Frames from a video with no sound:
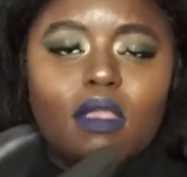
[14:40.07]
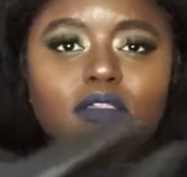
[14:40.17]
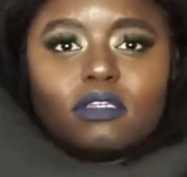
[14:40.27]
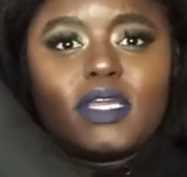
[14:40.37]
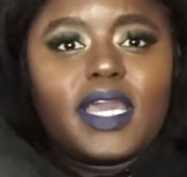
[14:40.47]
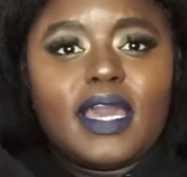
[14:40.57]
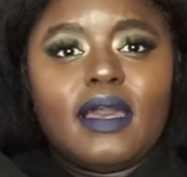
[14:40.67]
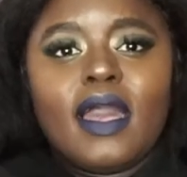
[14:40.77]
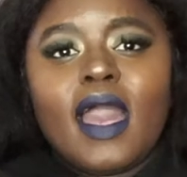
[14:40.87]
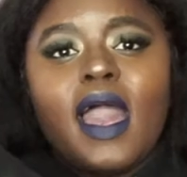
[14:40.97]
So, yeah.
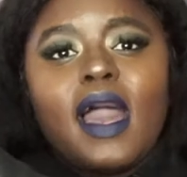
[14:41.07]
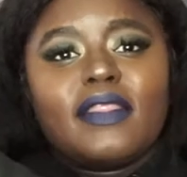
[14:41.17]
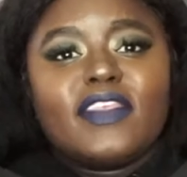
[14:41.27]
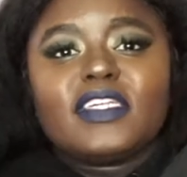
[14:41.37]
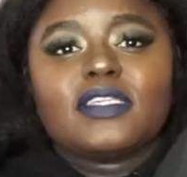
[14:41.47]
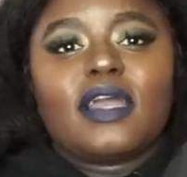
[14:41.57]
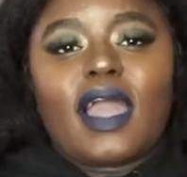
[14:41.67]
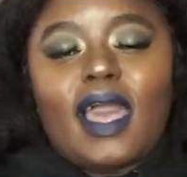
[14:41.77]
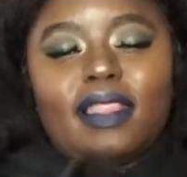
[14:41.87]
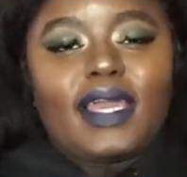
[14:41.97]

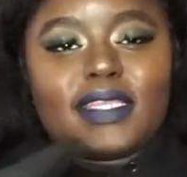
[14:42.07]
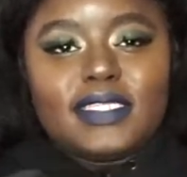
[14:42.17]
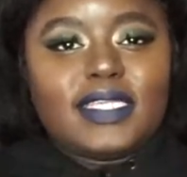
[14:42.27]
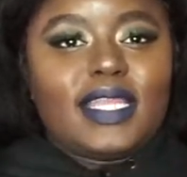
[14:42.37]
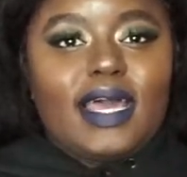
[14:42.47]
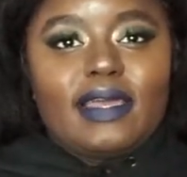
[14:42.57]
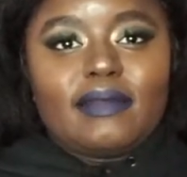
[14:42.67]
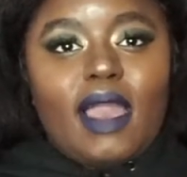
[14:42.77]
I like these a lot.